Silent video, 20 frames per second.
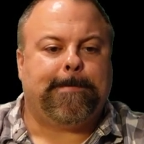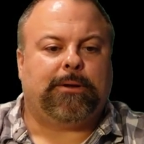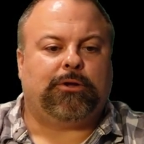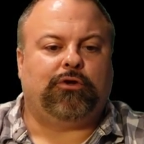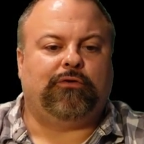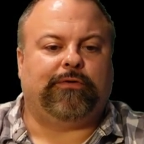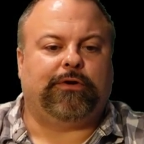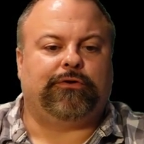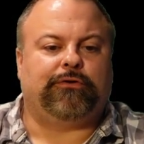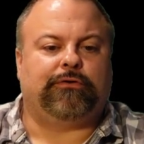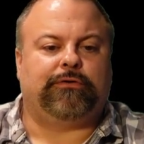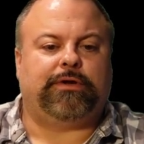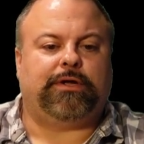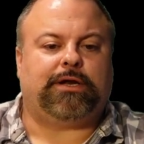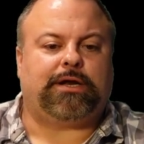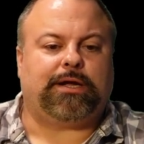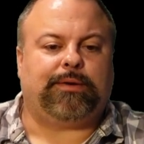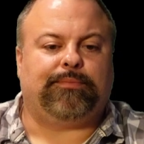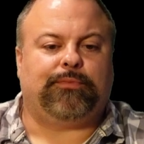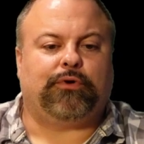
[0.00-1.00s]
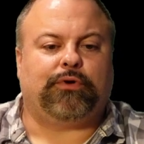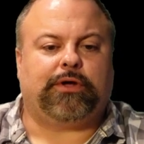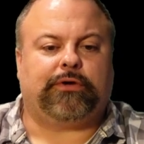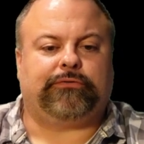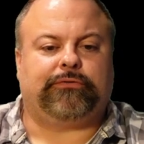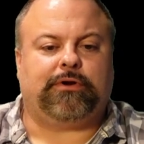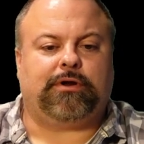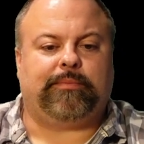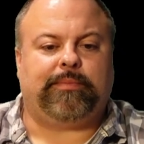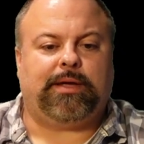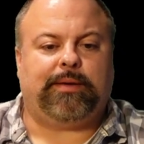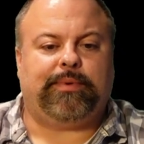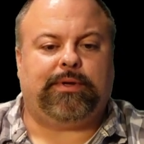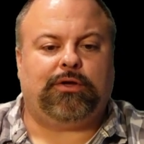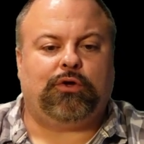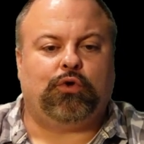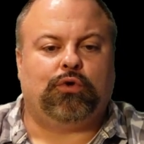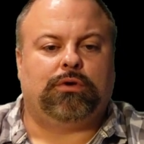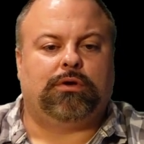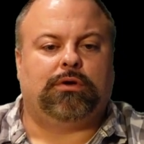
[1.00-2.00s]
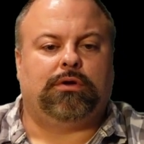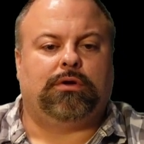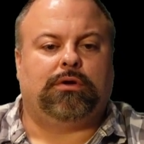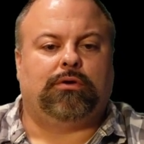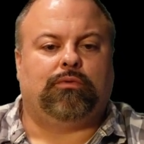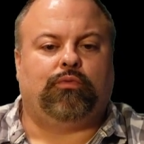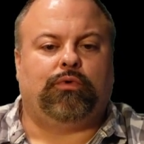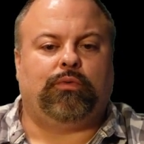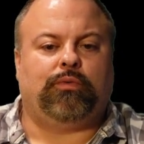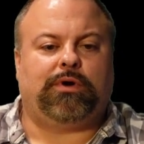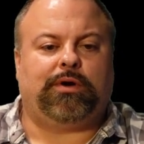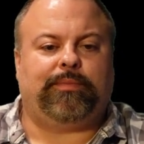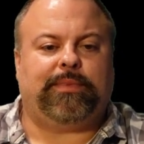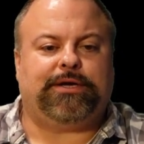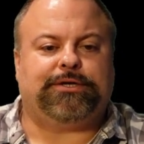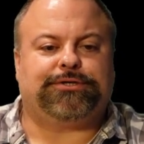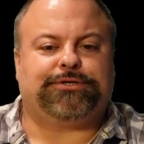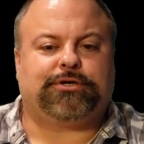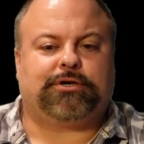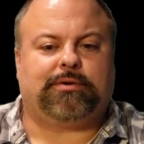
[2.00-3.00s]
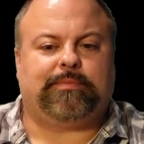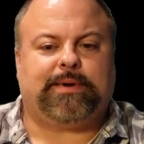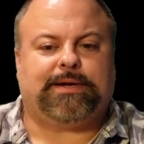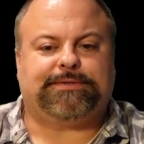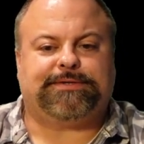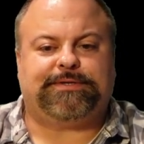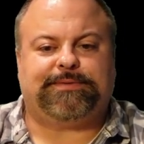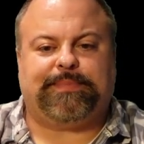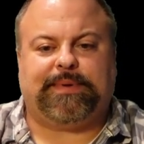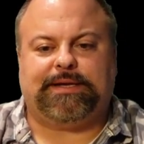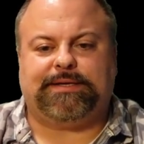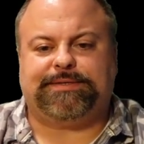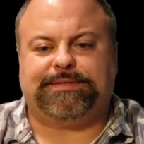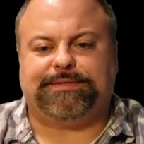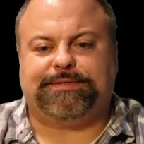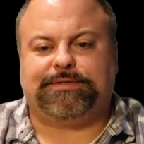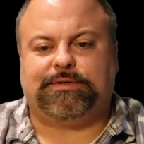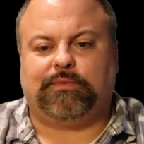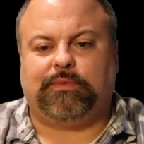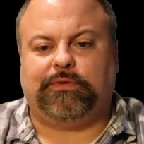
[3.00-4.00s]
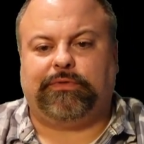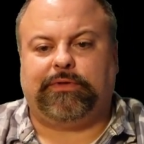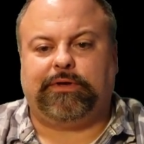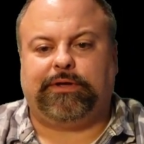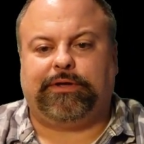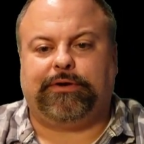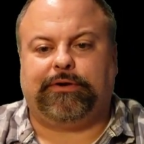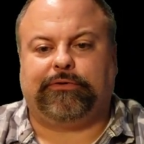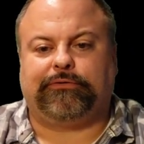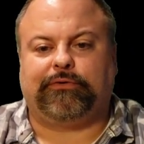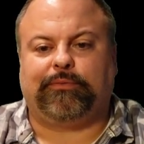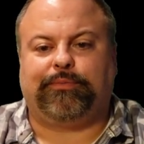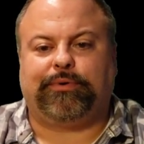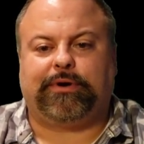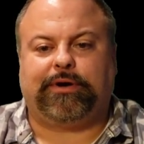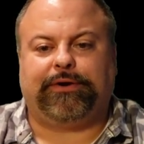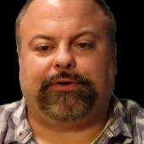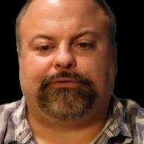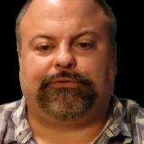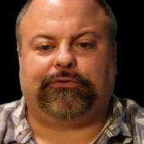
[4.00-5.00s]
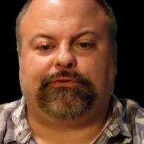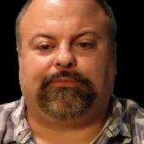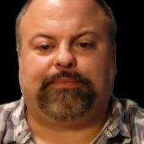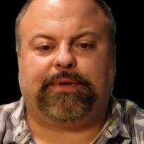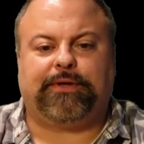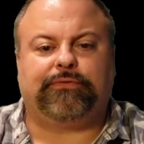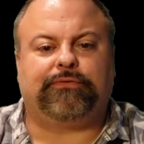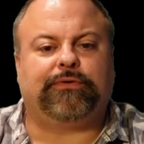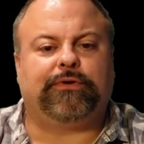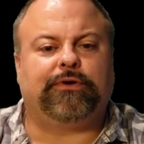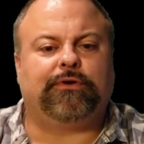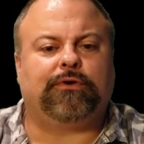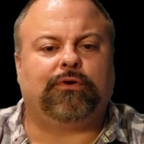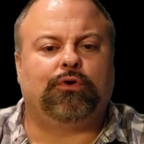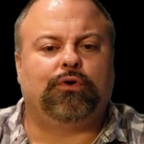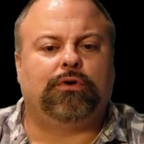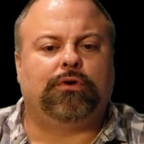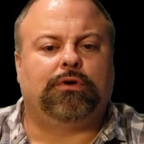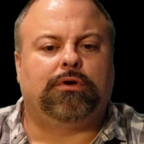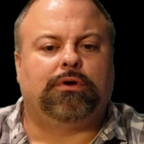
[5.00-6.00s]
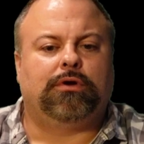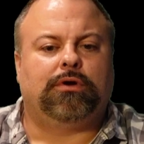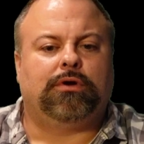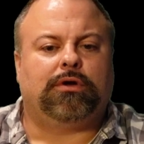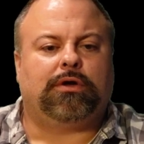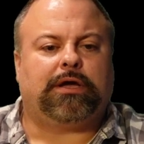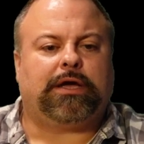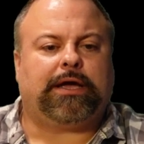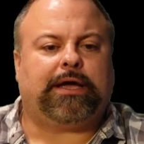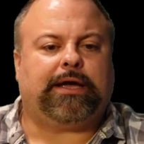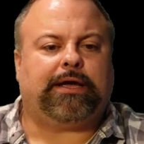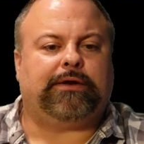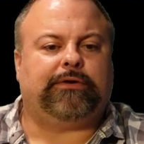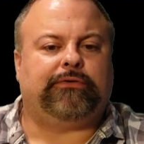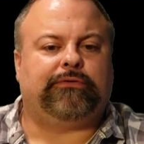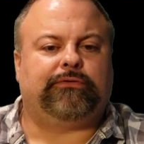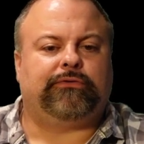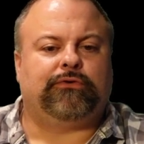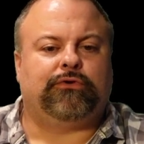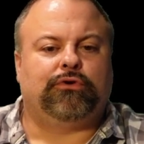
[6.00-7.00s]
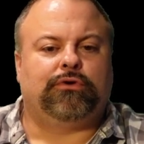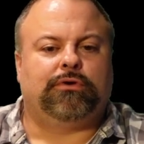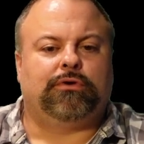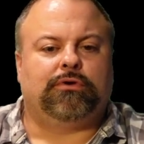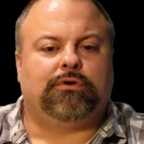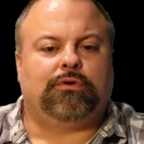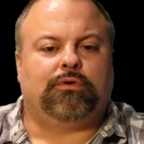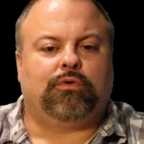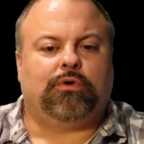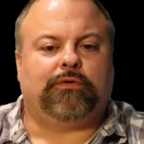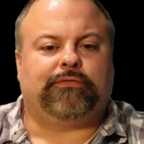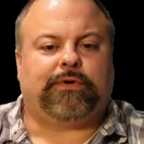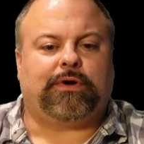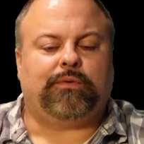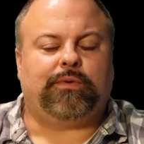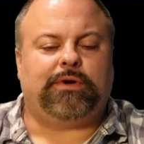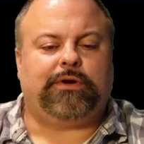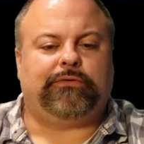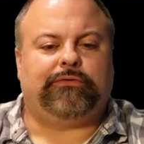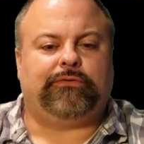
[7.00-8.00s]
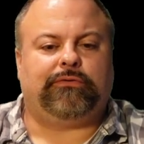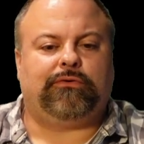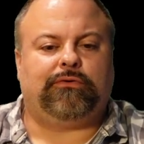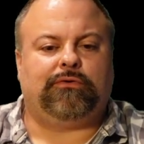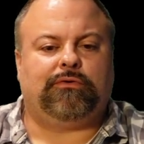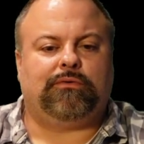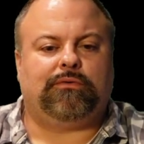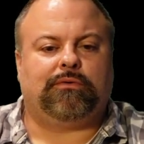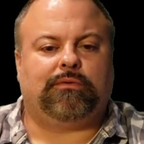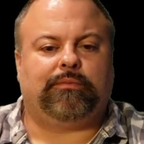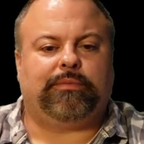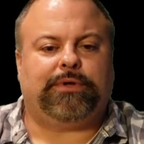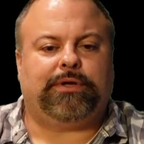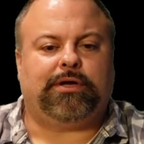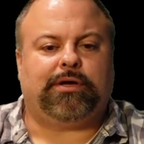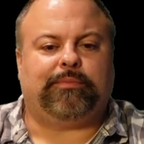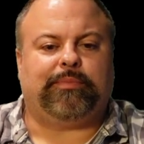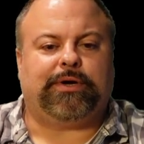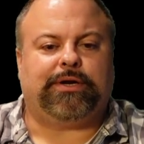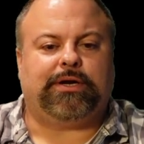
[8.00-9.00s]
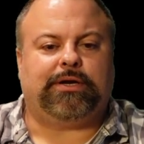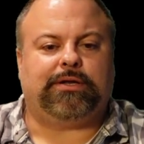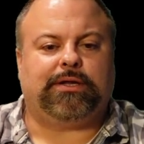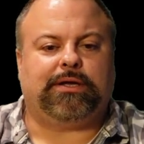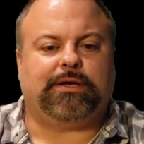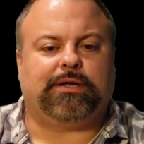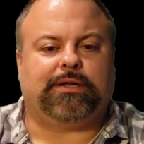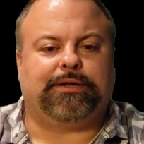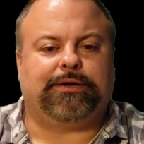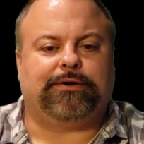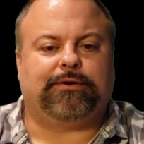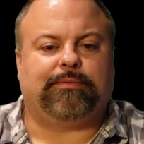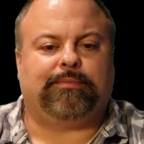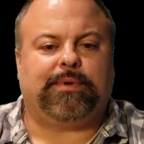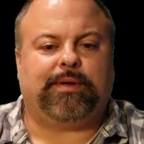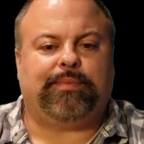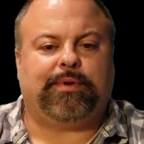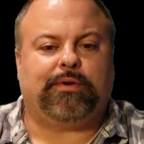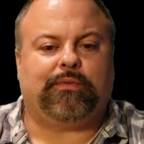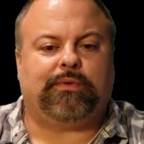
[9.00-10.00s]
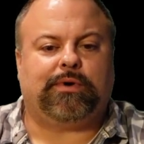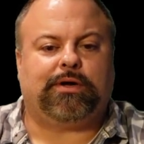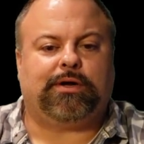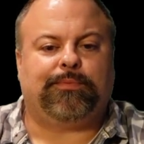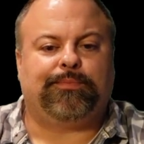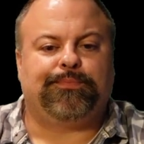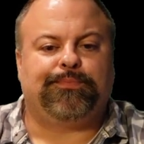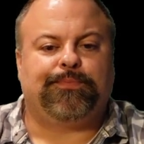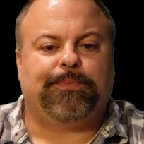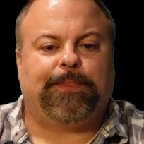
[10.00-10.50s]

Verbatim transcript: You've entered DNA. Okay, so now maybe we want to make sure about spaces. So one thing here is I'll put an extra space here and if I wanted to be abundantly clear, maybe I want to